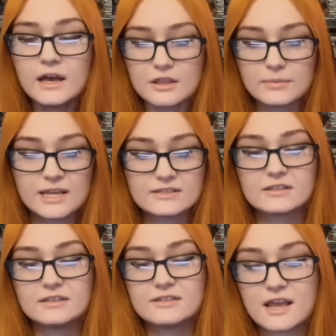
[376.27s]
they're
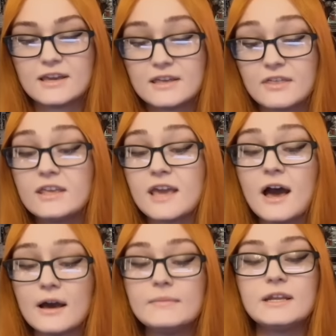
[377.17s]
basically saying that, yeah,
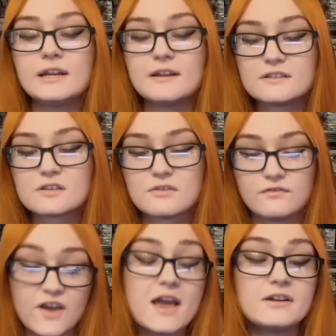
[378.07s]
I mean, it is
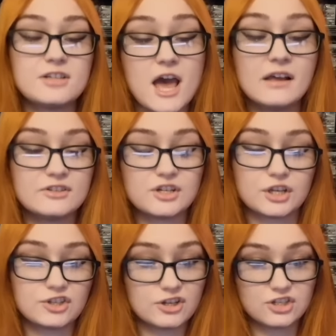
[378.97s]
fantastic.
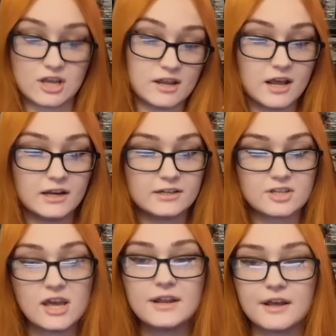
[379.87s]
It's a 10 out of
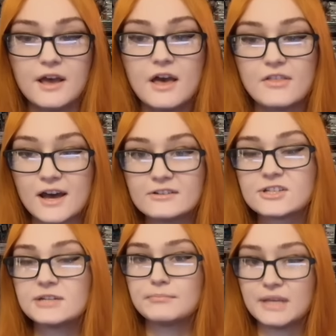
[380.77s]
10. That
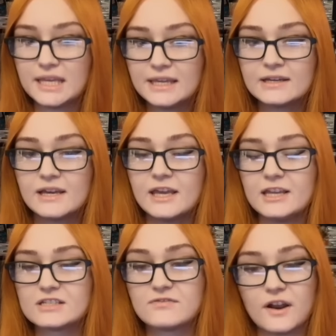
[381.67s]
to me
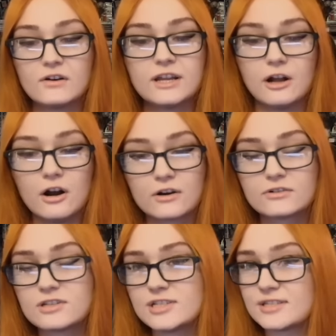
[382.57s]
is very
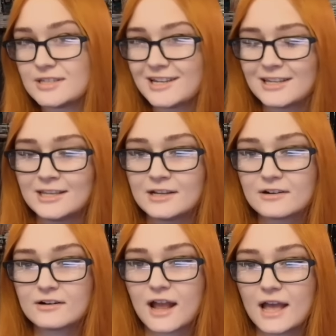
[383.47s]
hard to sit
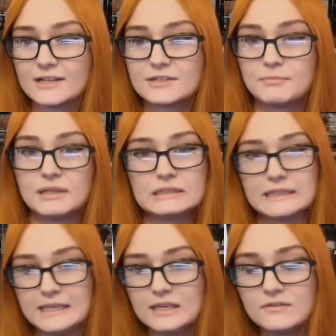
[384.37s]
here and
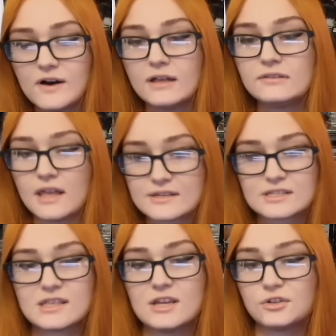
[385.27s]
believe unless
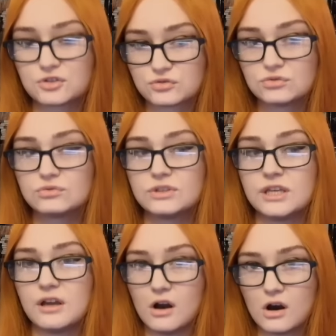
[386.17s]
they
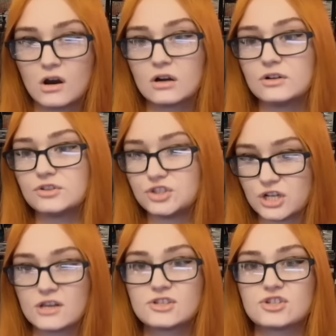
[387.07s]
truly are
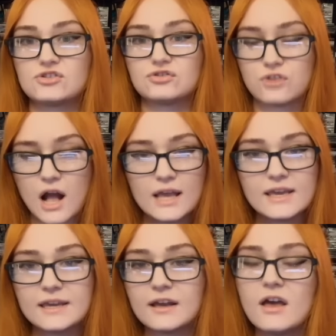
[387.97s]
just
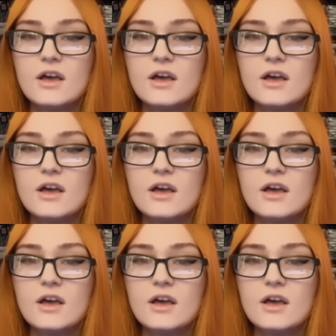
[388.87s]
trying